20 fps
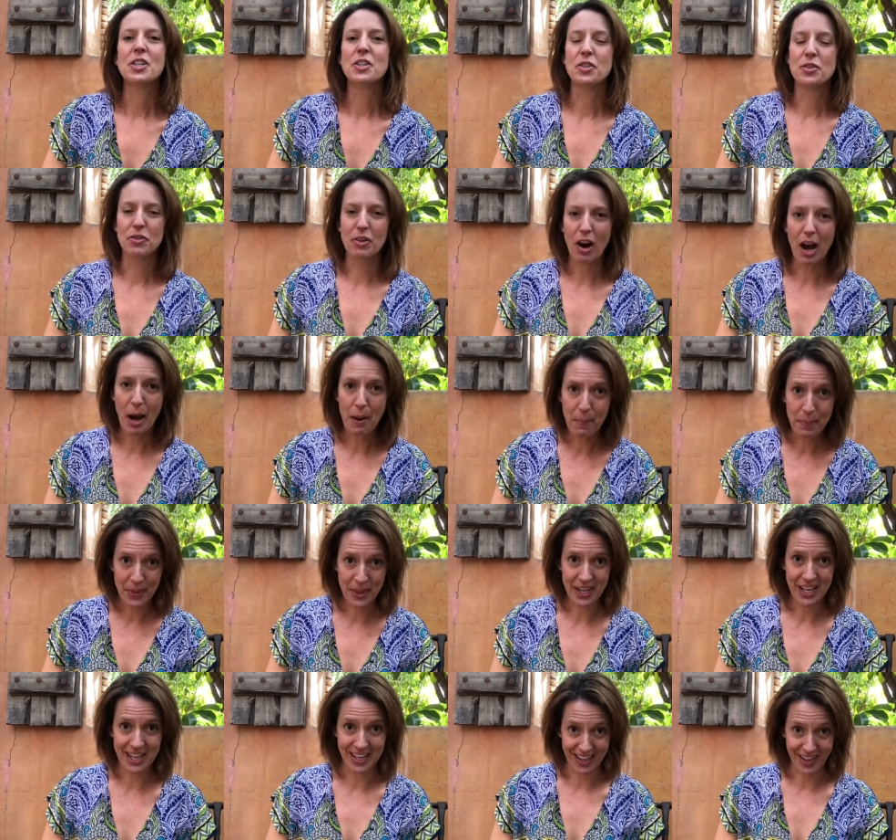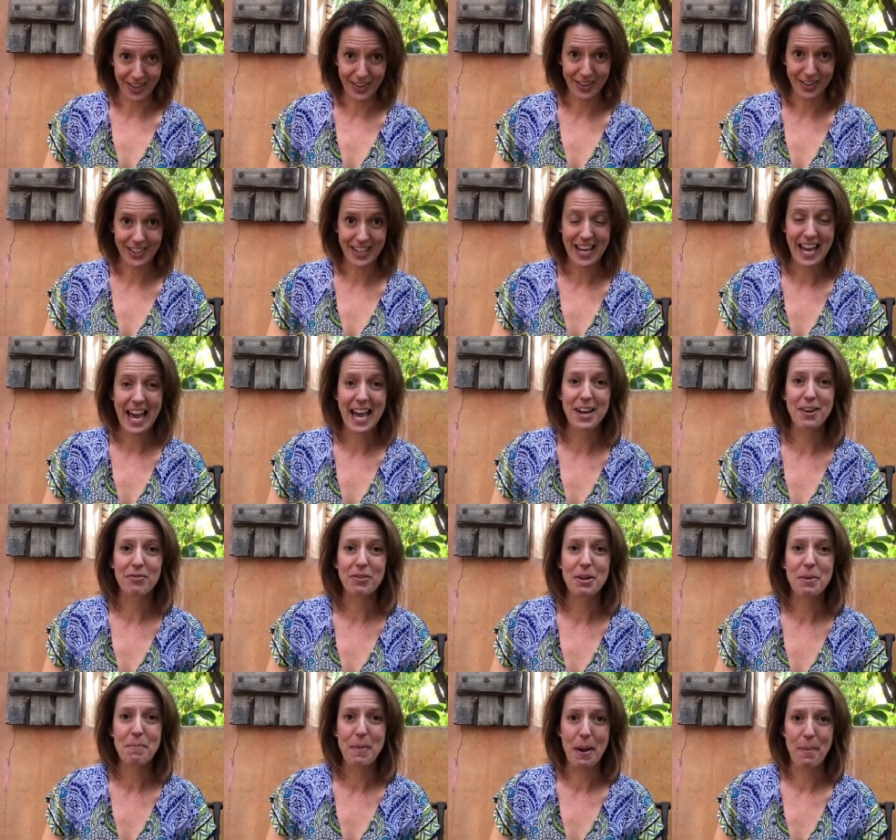drop the guilt and
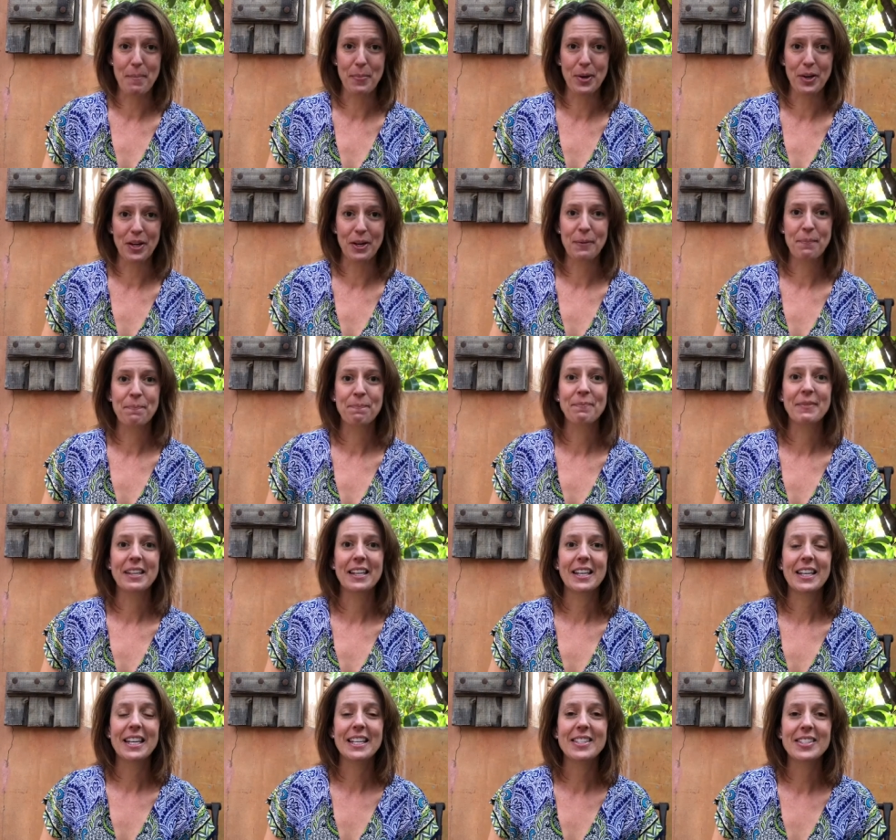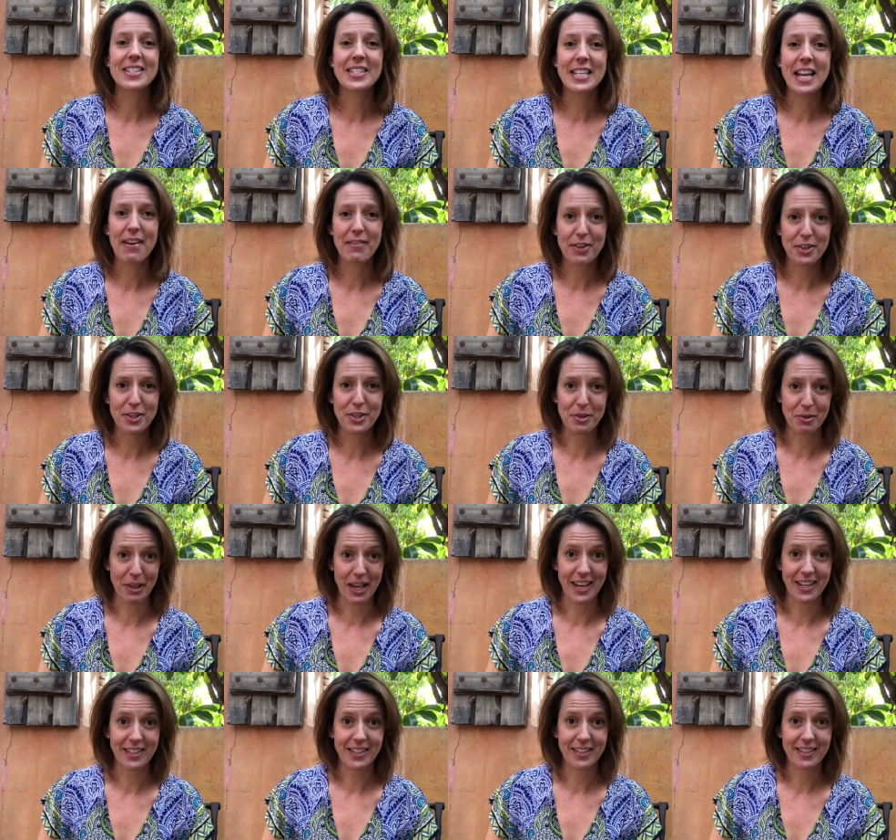remember it's never too
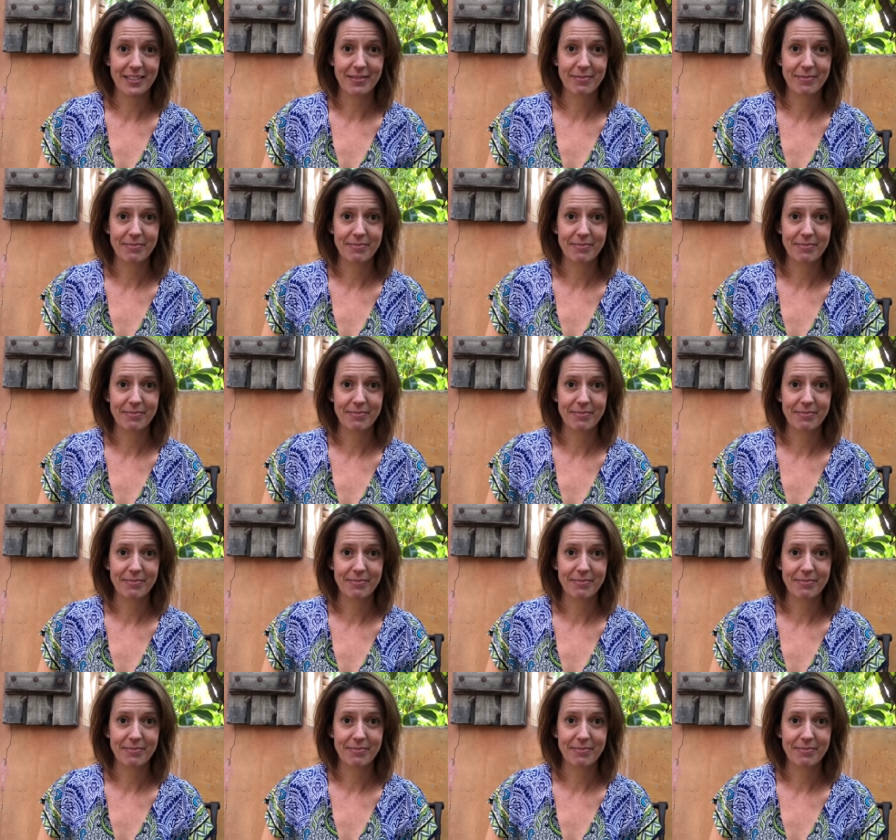late.